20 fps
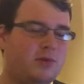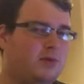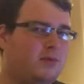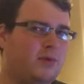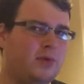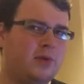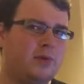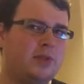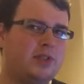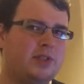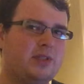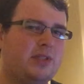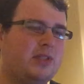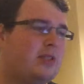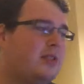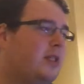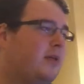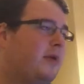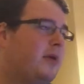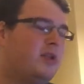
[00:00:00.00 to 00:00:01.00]
what's the
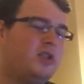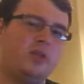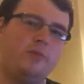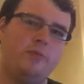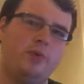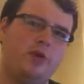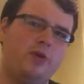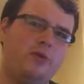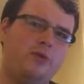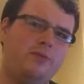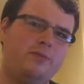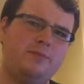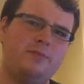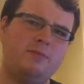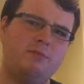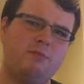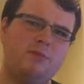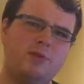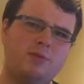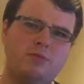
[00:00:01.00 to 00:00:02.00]
term?
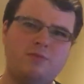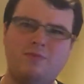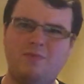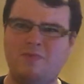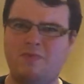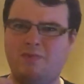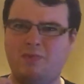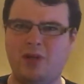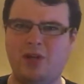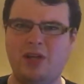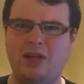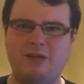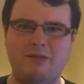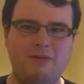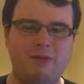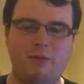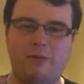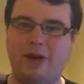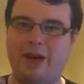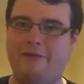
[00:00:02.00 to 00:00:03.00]
Doubloons?
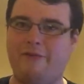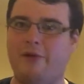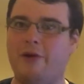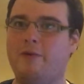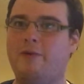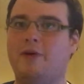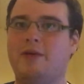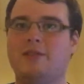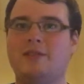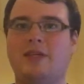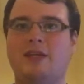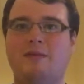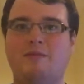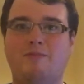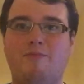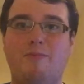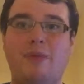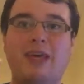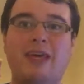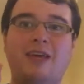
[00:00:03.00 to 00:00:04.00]
Whatever it was. The
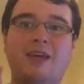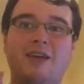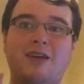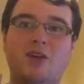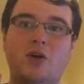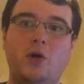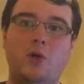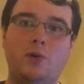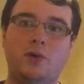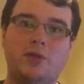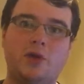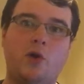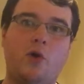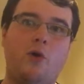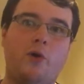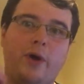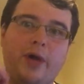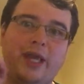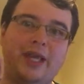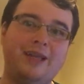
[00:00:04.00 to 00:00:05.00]
big gold
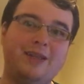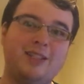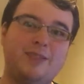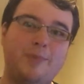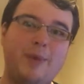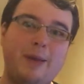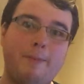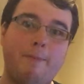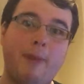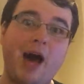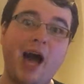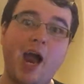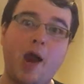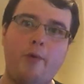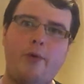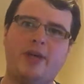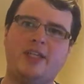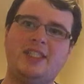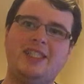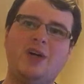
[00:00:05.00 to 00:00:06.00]
coins, big
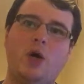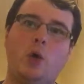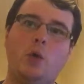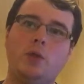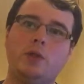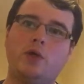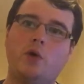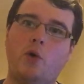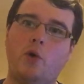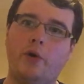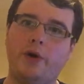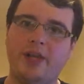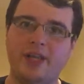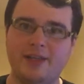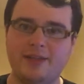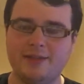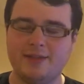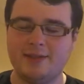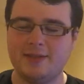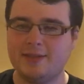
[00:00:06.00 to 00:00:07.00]
piratey gold
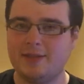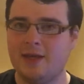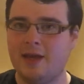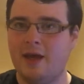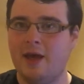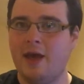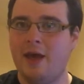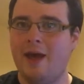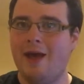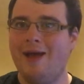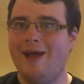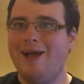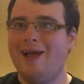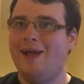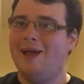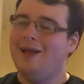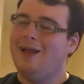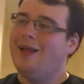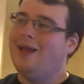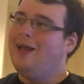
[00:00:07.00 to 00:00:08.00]
coins.
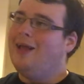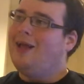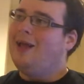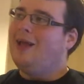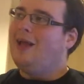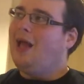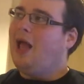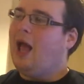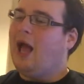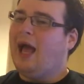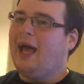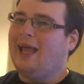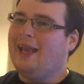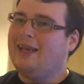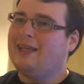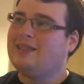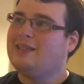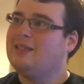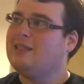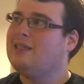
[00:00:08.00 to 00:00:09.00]

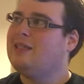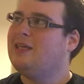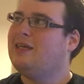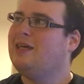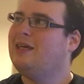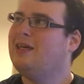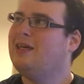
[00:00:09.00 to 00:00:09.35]
And